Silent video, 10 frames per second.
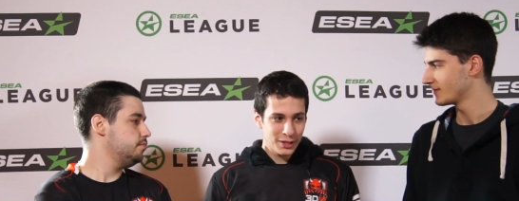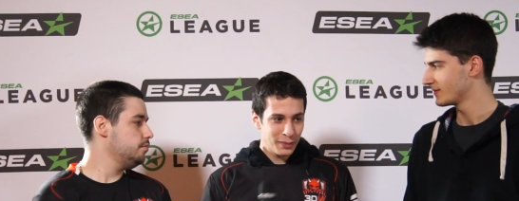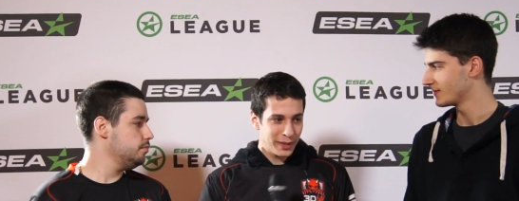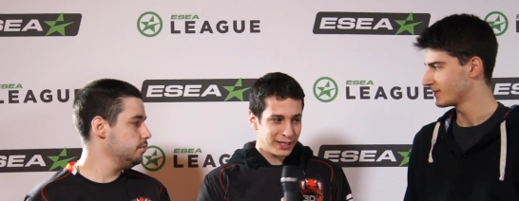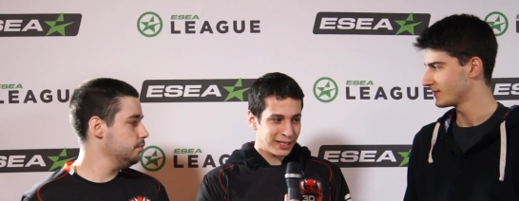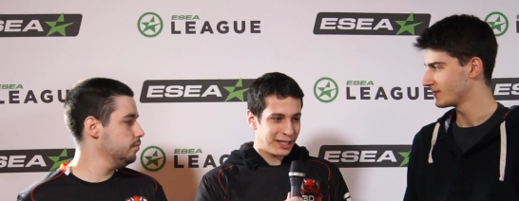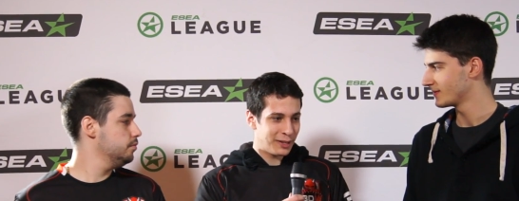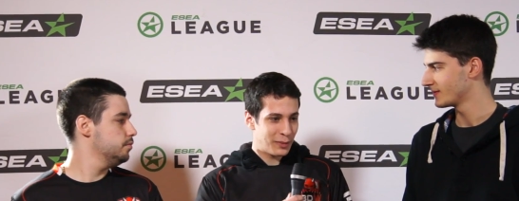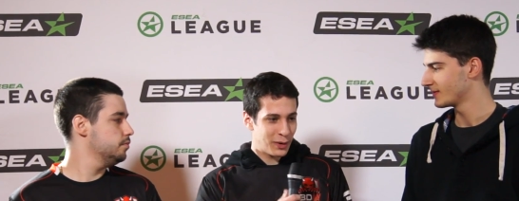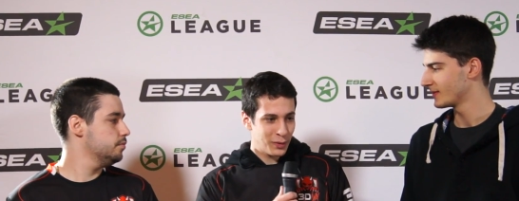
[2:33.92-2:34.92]
Speaker 1: mOE went
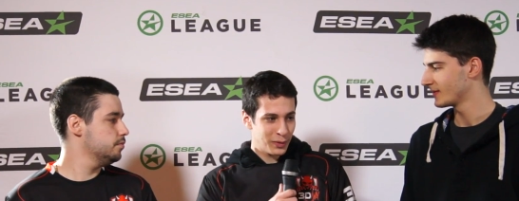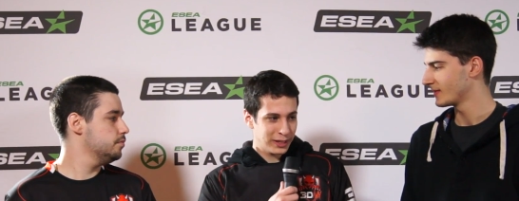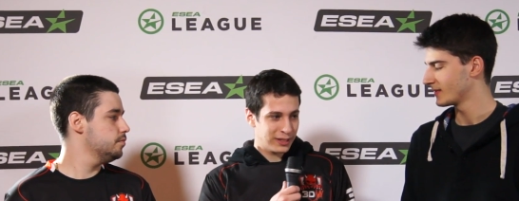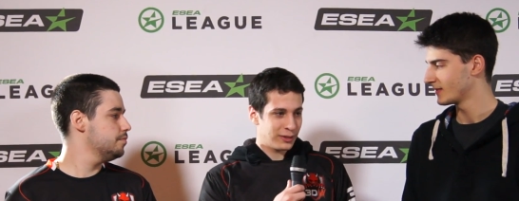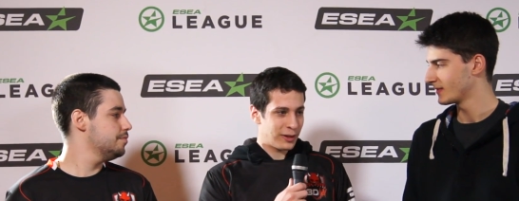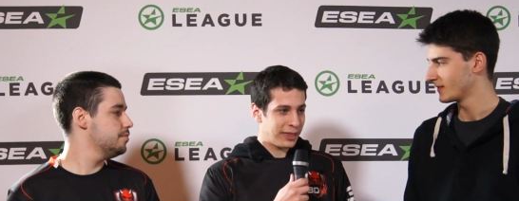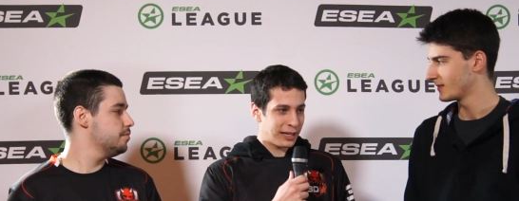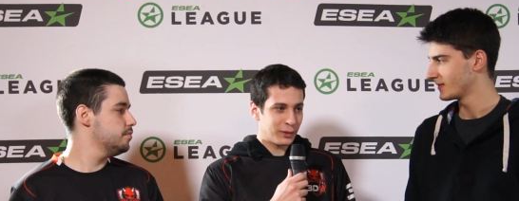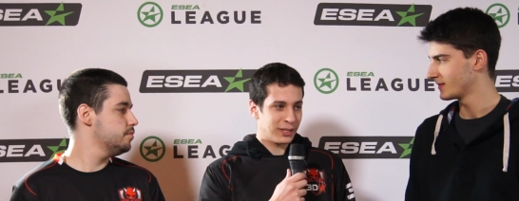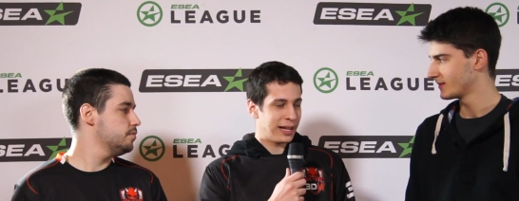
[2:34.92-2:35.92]
to I think it was LAN
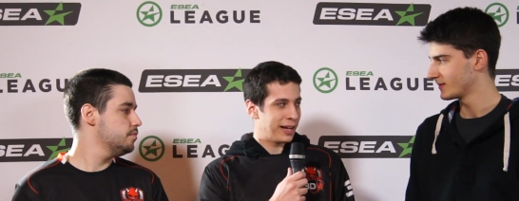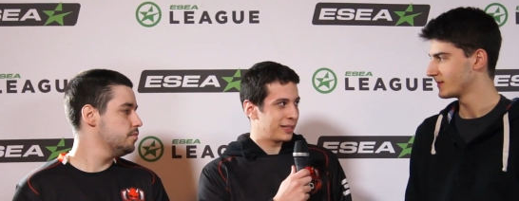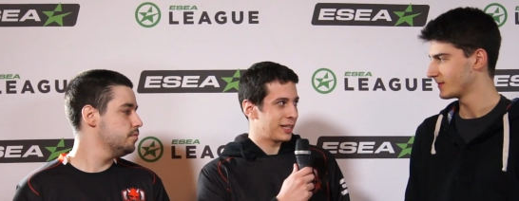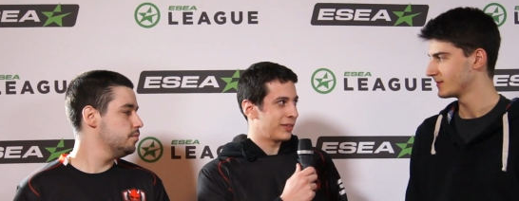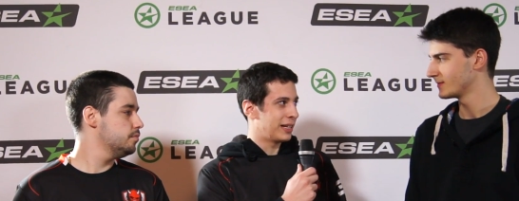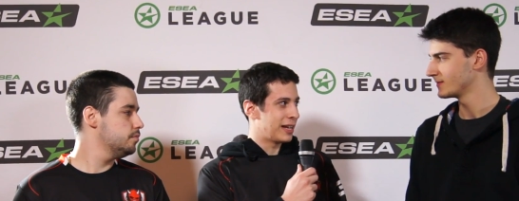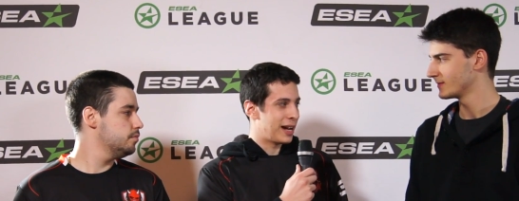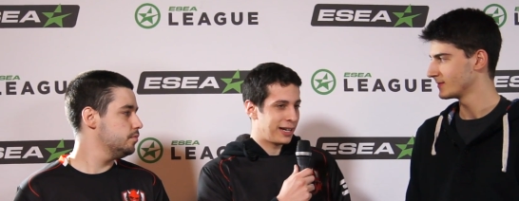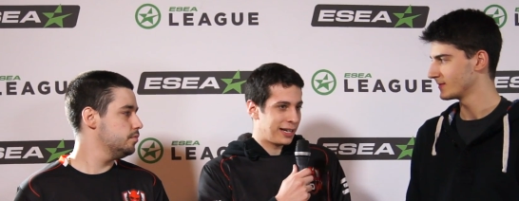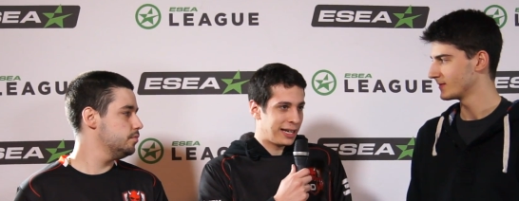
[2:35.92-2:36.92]
79, and he
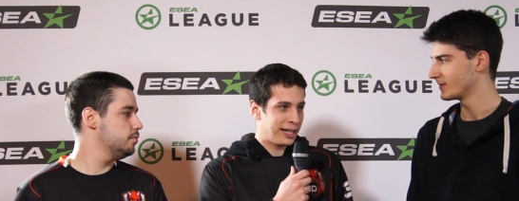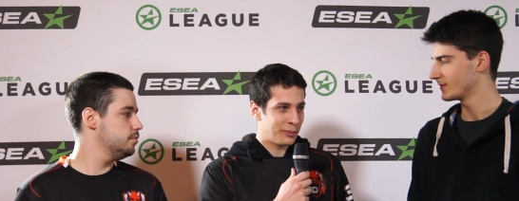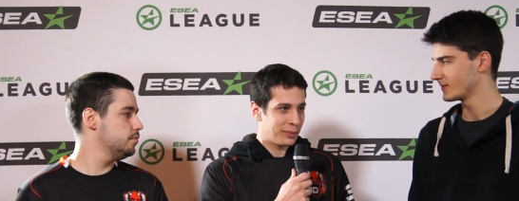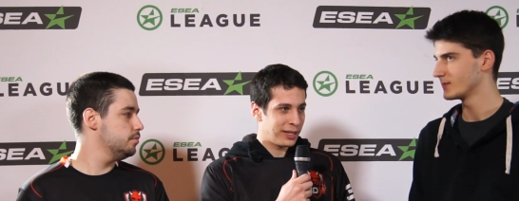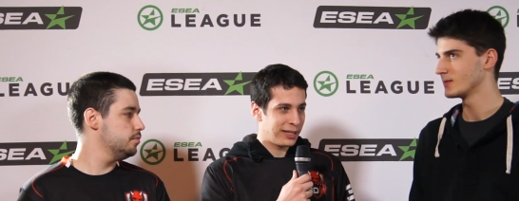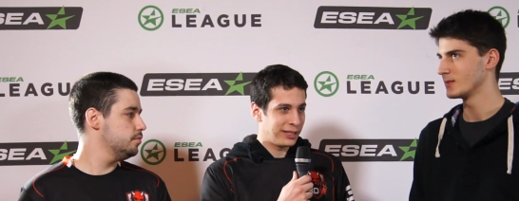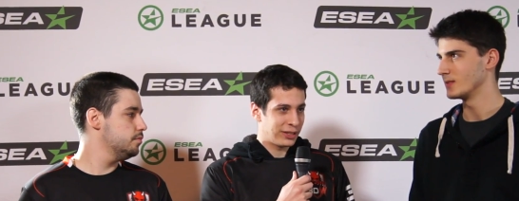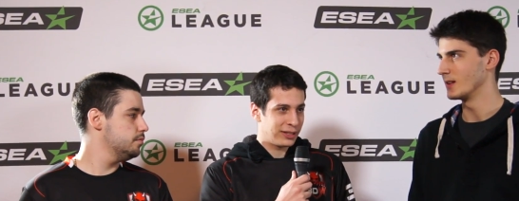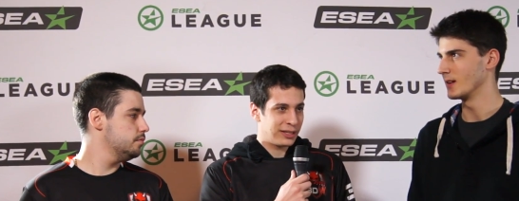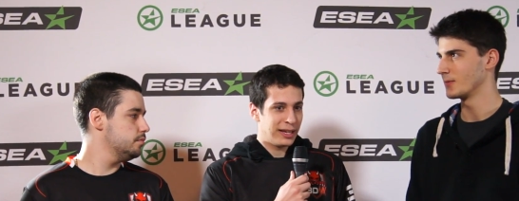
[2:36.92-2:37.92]
completely just
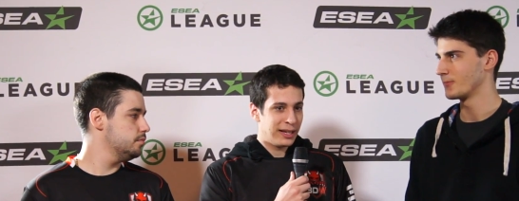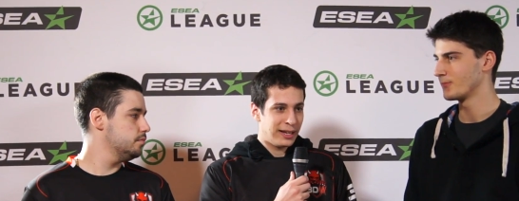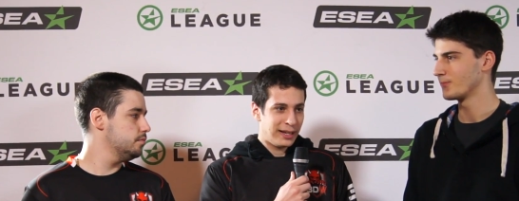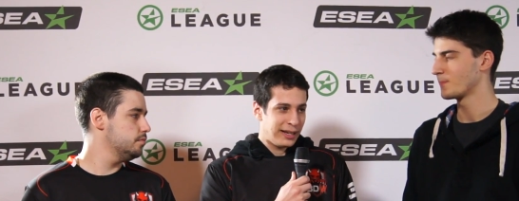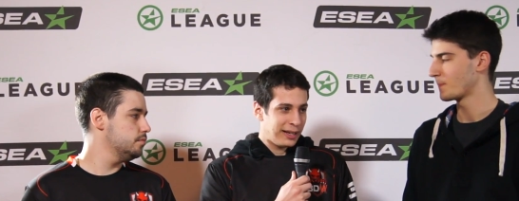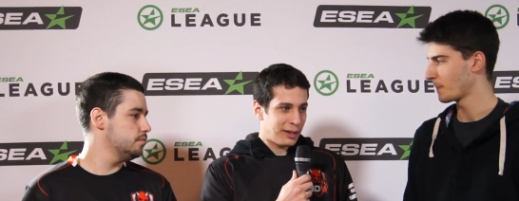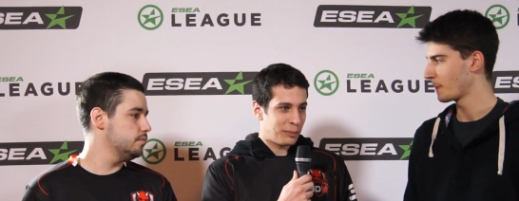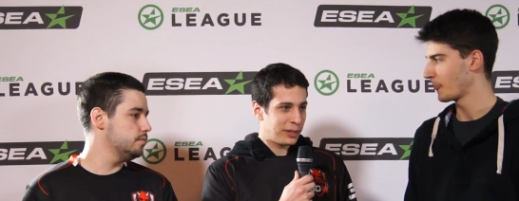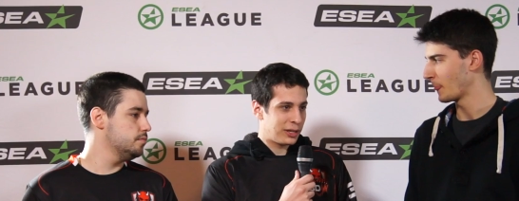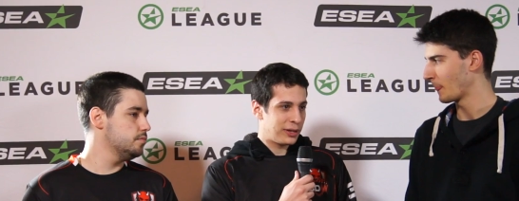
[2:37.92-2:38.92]
obliterated
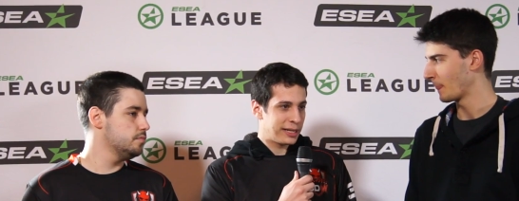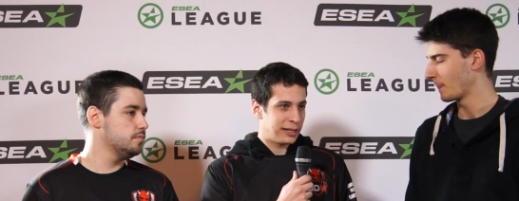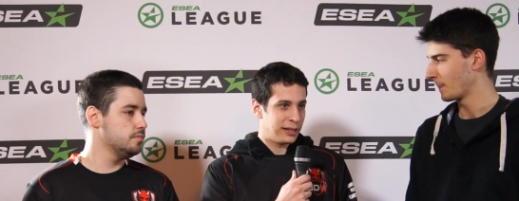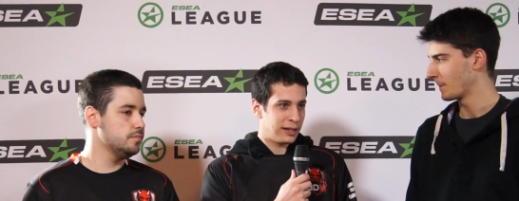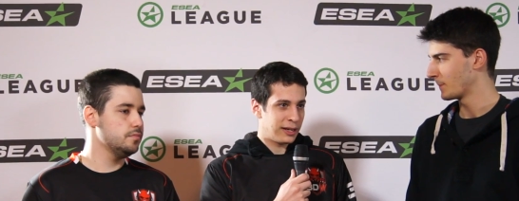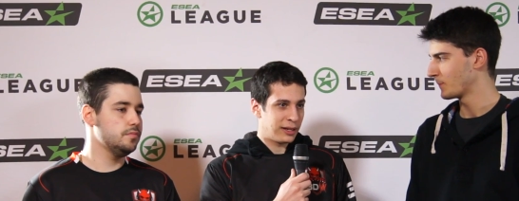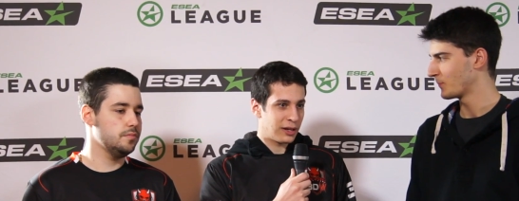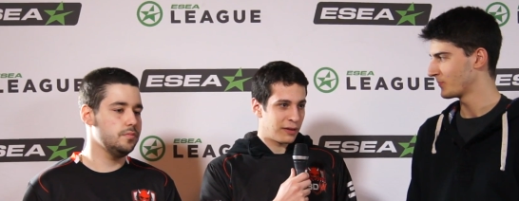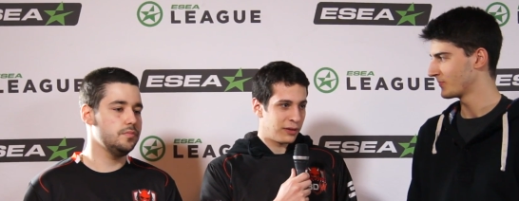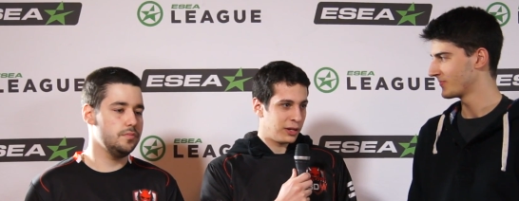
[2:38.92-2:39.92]
uh, a lot of the
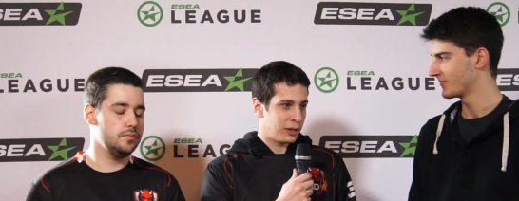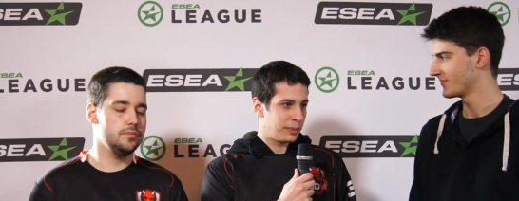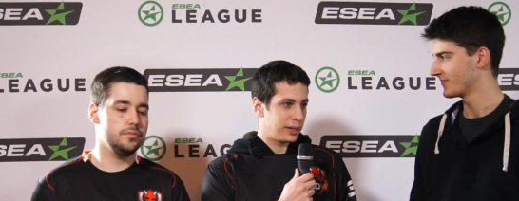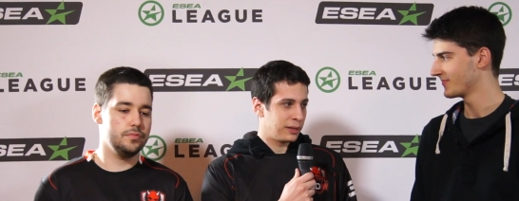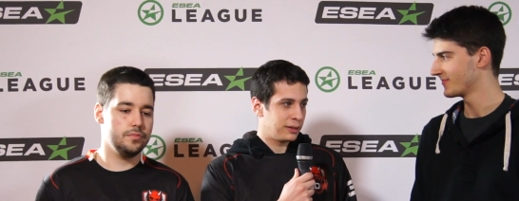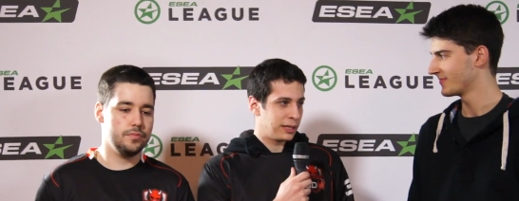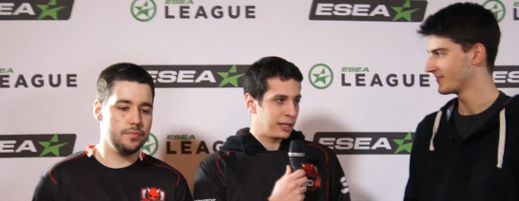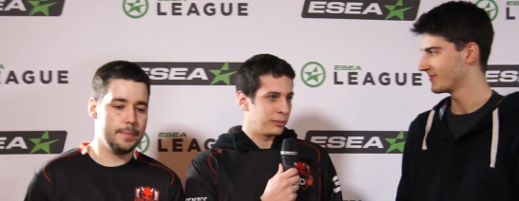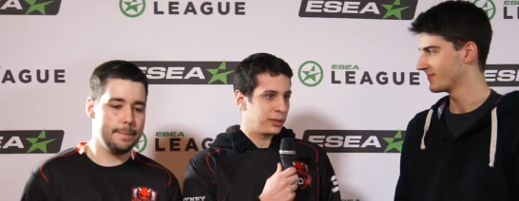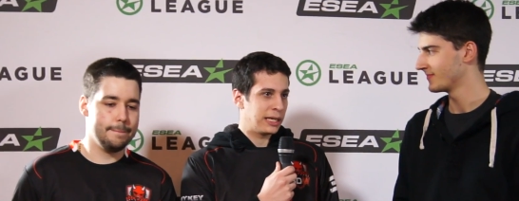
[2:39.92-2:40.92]
European teams.
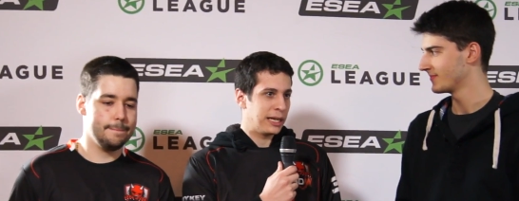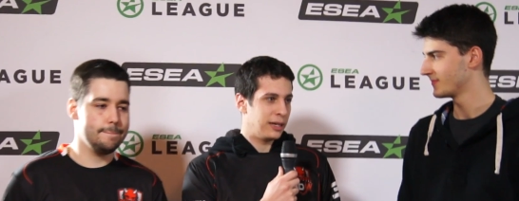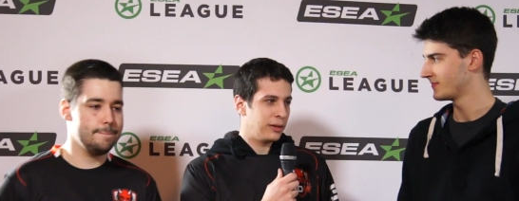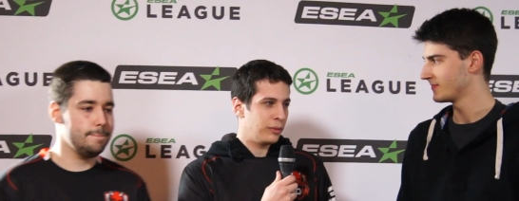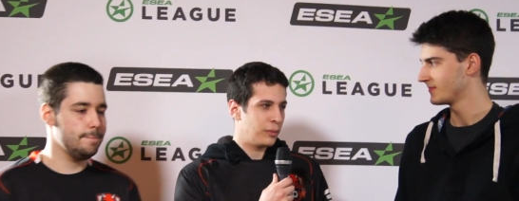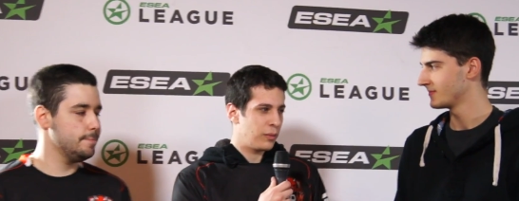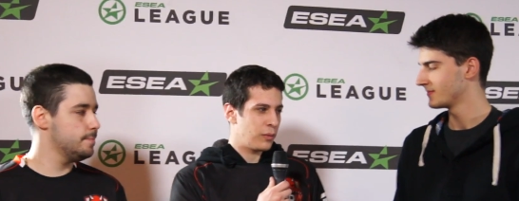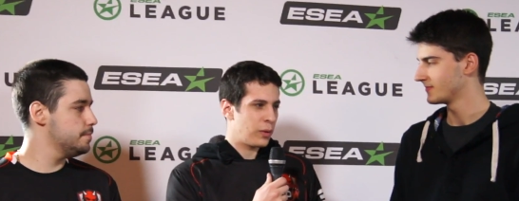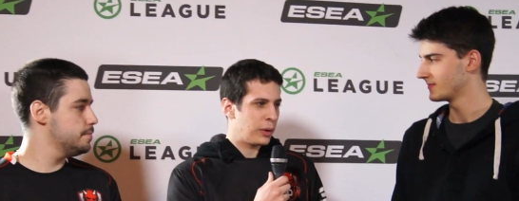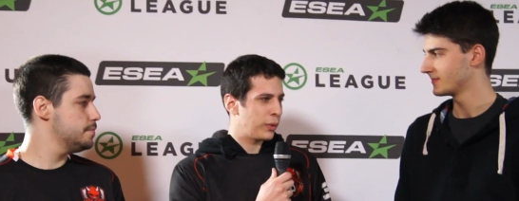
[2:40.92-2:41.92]
He went with a
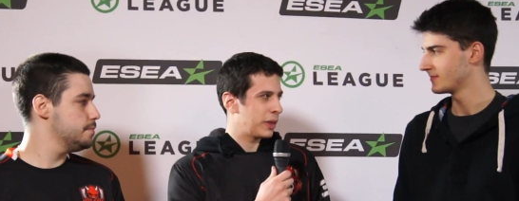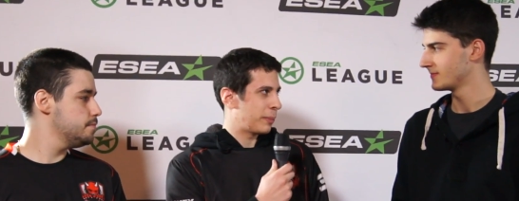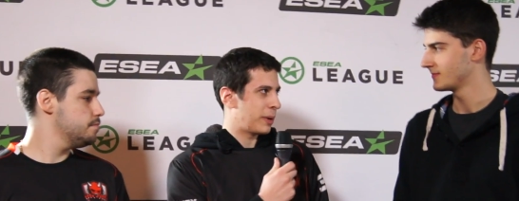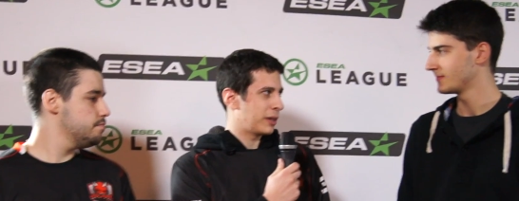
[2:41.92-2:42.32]
pug squad